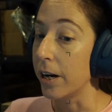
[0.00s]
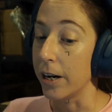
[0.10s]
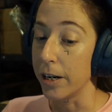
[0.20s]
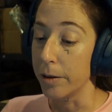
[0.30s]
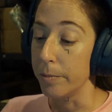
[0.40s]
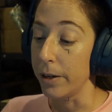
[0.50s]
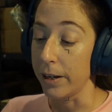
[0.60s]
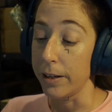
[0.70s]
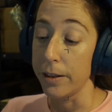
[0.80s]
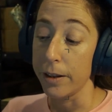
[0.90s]

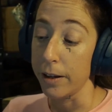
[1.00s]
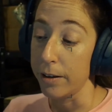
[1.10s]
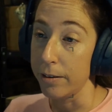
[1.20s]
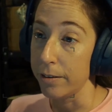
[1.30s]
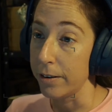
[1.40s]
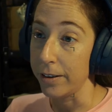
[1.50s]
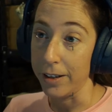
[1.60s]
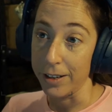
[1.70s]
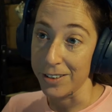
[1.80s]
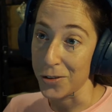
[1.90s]
And then
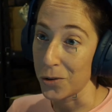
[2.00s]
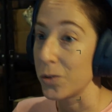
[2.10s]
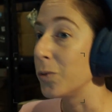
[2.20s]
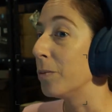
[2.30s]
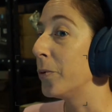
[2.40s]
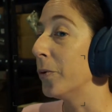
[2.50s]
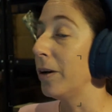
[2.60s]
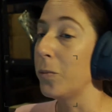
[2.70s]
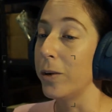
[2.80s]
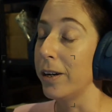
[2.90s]
it got to a
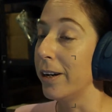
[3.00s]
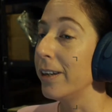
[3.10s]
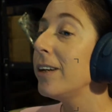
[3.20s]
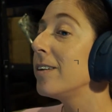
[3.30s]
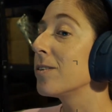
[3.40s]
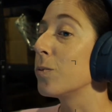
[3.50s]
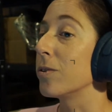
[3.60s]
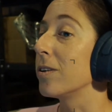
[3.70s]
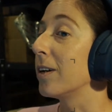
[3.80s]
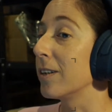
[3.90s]
point where it just
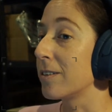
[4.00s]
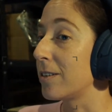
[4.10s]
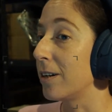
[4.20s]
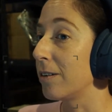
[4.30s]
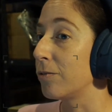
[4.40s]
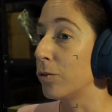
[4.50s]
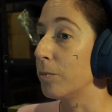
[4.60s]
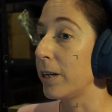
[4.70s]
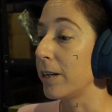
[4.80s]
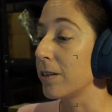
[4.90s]
wasn't going to start for
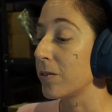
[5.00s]
me.